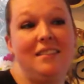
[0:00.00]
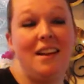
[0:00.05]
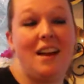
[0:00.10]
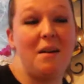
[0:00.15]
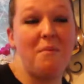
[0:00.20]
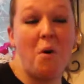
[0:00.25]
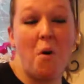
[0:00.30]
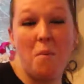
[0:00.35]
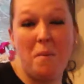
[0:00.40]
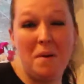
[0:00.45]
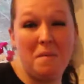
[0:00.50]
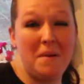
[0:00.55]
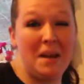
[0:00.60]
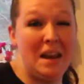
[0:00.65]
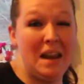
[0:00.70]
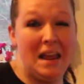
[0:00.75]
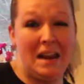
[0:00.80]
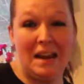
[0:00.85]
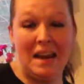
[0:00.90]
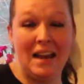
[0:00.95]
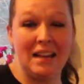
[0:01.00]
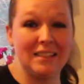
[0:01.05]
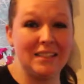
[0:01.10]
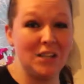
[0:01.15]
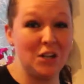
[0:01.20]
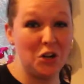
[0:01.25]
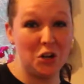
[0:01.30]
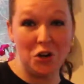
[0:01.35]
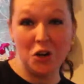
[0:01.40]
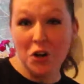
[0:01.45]
I'm hoping my Nana has
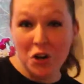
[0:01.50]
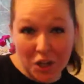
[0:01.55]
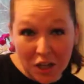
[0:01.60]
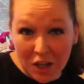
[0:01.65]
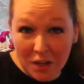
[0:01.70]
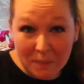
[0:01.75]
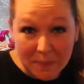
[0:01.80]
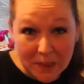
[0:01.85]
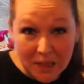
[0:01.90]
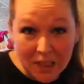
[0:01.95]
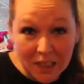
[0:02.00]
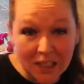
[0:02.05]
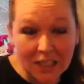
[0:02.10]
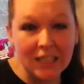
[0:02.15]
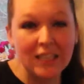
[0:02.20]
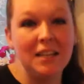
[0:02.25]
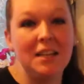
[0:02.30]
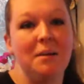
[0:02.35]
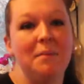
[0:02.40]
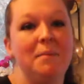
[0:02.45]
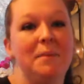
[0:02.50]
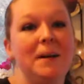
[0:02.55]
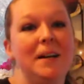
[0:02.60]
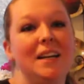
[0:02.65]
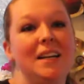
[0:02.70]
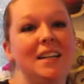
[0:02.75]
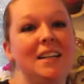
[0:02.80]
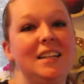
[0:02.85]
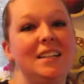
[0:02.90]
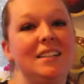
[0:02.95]
it in her cookbook,
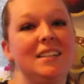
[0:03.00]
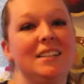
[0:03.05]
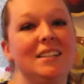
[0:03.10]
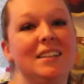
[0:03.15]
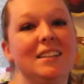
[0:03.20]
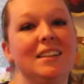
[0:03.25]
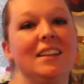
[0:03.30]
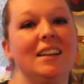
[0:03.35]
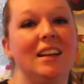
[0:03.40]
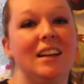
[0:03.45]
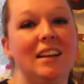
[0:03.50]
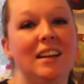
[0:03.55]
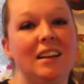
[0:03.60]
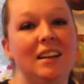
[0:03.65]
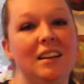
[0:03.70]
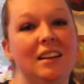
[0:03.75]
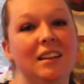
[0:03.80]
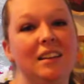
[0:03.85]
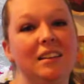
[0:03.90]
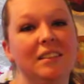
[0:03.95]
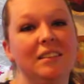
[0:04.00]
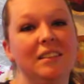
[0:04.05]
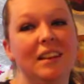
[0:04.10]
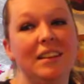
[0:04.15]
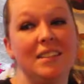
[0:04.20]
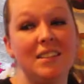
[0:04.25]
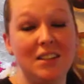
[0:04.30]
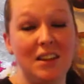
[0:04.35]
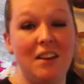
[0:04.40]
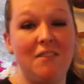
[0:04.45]
but
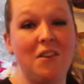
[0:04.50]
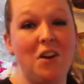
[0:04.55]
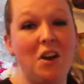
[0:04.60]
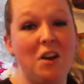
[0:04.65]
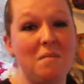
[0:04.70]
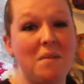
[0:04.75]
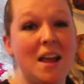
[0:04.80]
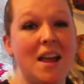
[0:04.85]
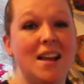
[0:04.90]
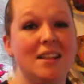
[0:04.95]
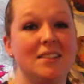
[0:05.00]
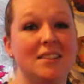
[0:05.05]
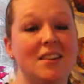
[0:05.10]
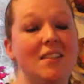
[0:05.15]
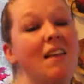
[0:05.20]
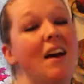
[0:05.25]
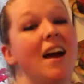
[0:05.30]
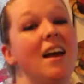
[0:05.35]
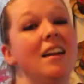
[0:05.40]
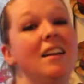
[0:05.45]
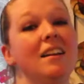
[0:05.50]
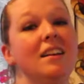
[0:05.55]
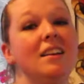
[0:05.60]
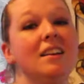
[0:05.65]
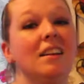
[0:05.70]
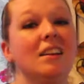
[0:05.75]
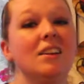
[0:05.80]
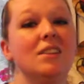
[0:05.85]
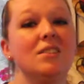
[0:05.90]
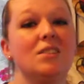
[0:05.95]
still haven't gotten my hands on that.
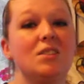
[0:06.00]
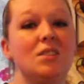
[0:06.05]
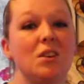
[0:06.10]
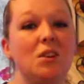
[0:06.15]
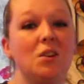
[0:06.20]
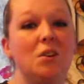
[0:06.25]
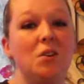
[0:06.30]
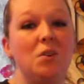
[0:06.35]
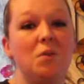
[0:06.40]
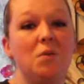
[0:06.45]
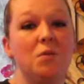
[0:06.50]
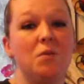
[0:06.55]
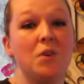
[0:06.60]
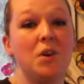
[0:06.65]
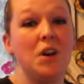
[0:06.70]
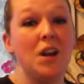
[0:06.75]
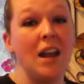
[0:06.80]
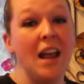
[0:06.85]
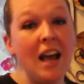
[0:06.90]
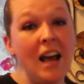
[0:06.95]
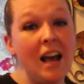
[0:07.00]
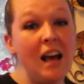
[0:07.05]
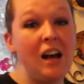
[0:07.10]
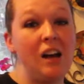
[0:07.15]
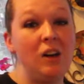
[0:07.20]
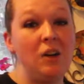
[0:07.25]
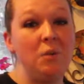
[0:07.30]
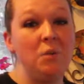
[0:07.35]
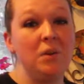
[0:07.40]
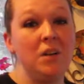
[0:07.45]
So for
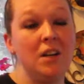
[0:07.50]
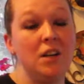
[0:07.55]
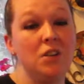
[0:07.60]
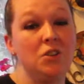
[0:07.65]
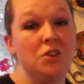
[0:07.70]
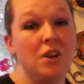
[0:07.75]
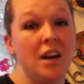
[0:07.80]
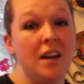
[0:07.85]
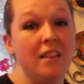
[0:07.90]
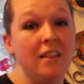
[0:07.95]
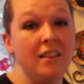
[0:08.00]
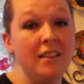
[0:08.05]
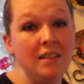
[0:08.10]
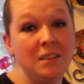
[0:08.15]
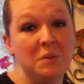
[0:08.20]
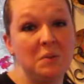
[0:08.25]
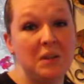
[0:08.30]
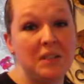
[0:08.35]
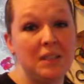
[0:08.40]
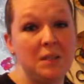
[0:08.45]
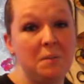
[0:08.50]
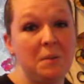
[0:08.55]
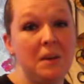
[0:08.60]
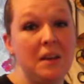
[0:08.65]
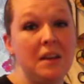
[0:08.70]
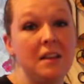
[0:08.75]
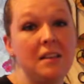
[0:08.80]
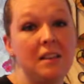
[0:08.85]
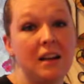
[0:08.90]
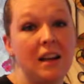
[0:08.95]
now, we're gonna try this
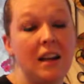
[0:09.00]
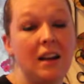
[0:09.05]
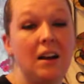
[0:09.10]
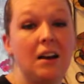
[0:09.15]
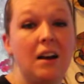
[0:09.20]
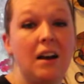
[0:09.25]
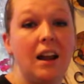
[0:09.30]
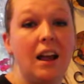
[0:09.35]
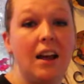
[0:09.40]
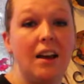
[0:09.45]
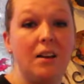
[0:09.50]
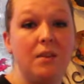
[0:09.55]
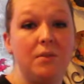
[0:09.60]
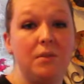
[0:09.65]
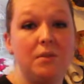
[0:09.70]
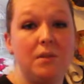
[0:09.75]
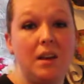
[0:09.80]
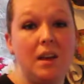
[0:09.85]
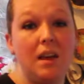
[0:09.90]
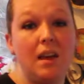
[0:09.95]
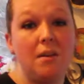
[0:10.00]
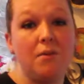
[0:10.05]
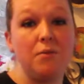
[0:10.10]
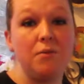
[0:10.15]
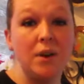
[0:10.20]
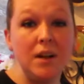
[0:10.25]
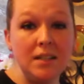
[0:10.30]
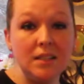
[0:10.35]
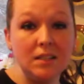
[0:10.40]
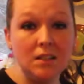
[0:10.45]
recipe that I got out of a
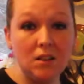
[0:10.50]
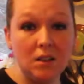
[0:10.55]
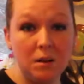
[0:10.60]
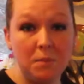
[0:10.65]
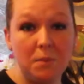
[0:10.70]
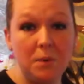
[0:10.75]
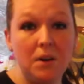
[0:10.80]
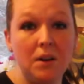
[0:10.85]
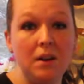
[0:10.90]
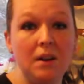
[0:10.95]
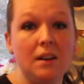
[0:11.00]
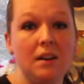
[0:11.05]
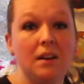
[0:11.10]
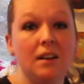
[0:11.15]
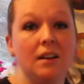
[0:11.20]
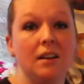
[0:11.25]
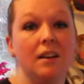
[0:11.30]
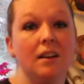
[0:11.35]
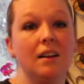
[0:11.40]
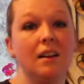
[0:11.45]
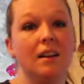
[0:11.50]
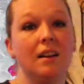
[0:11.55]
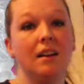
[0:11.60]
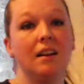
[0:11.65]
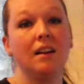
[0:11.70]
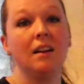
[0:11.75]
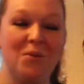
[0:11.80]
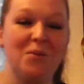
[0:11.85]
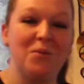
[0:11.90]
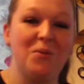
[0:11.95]
friend's cookbook
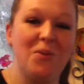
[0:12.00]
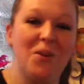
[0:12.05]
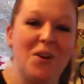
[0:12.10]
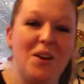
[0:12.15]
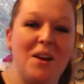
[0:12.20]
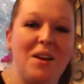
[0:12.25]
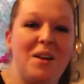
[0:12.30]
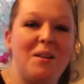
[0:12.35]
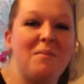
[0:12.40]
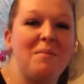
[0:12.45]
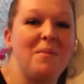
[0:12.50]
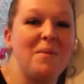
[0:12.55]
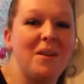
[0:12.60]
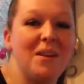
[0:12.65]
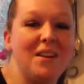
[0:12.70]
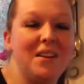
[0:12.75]
from